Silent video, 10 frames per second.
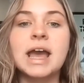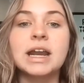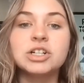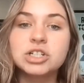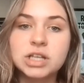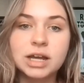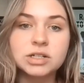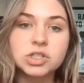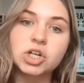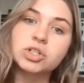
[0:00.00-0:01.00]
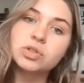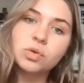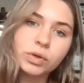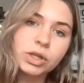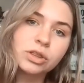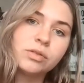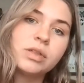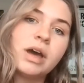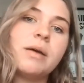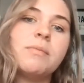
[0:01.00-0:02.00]
and I just kind of start scrolling through
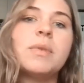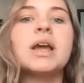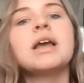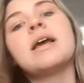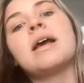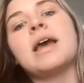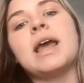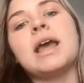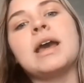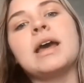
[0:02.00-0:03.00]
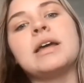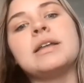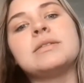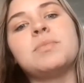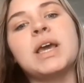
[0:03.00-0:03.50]
them and